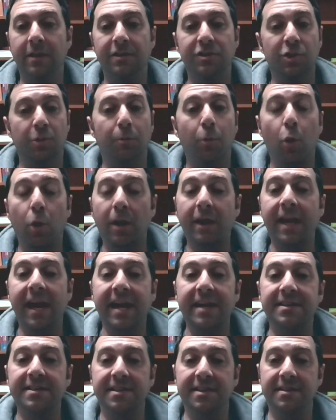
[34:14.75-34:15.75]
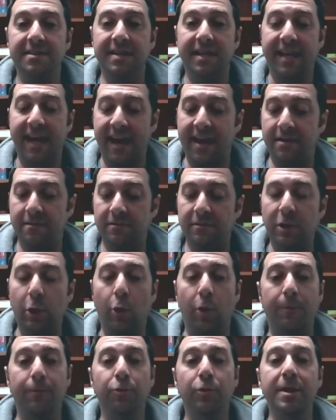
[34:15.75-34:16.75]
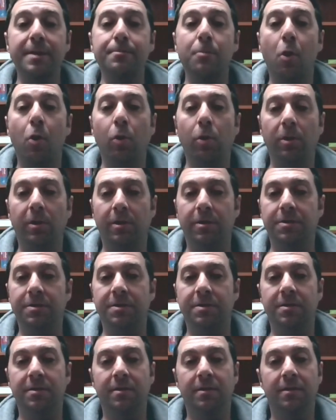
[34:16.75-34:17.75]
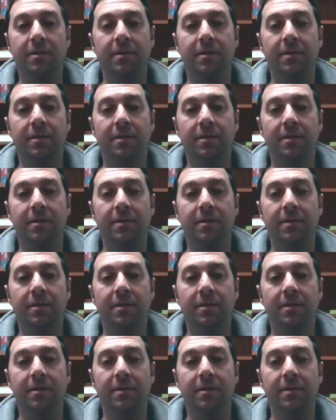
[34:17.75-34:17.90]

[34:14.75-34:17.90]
So more cases, again, lower premolars.